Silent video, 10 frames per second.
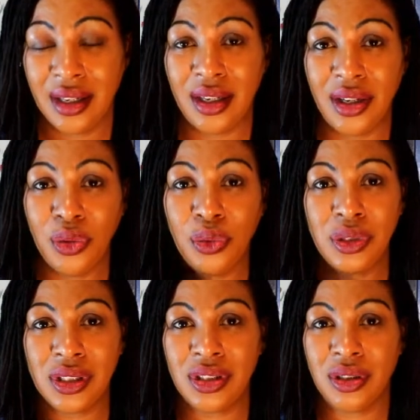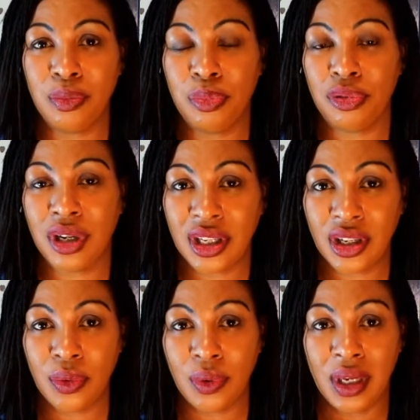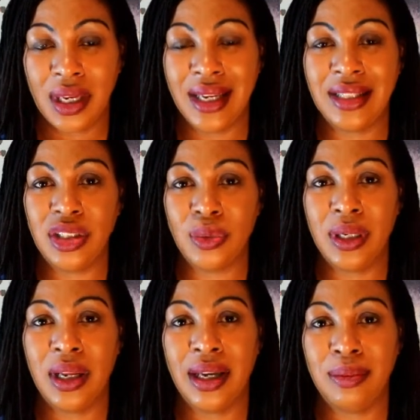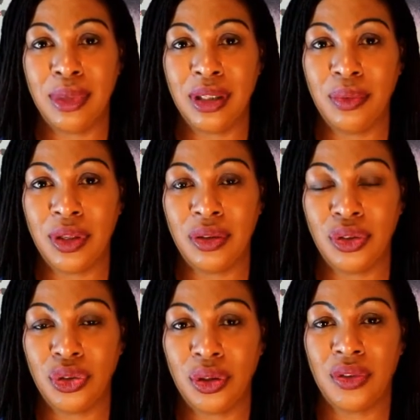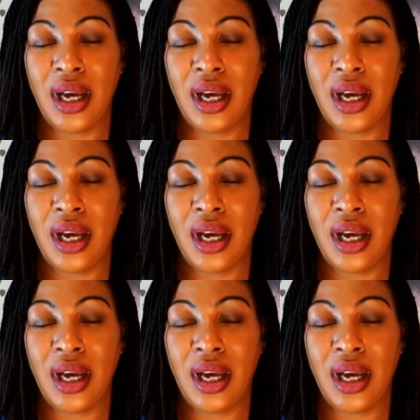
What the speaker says: in order to bring you into alignment with your truth